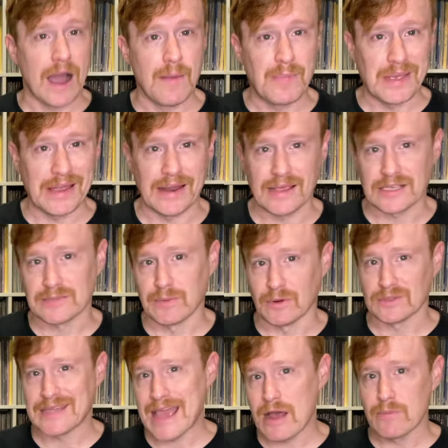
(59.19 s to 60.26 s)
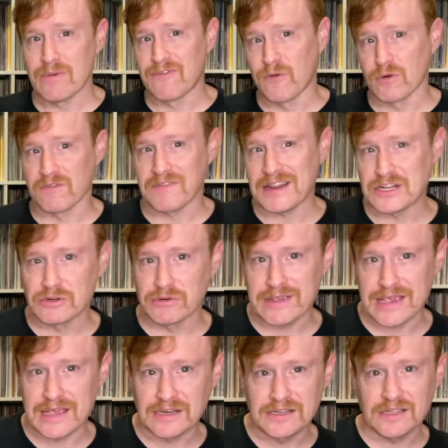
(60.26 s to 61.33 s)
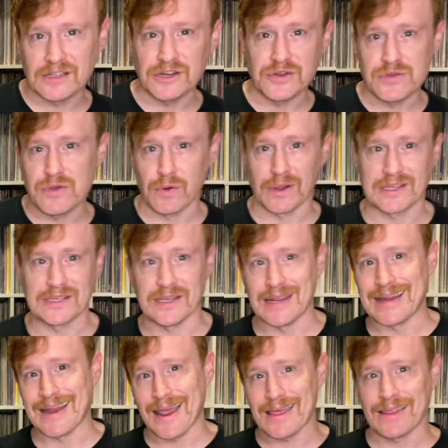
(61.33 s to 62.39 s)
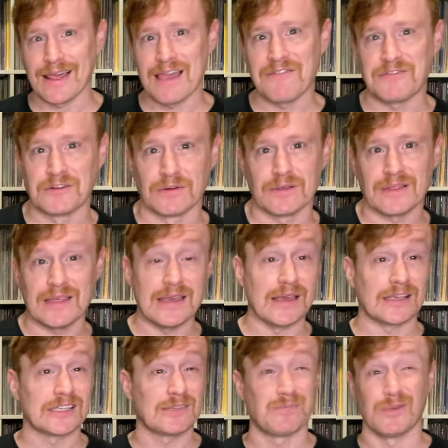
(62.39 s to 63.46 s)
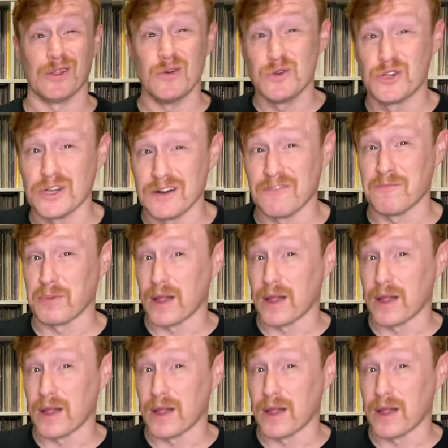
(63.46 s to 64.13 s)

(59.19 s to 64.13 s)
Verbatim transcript: up in a small town before venturing into the New York City nightlife during the explosion of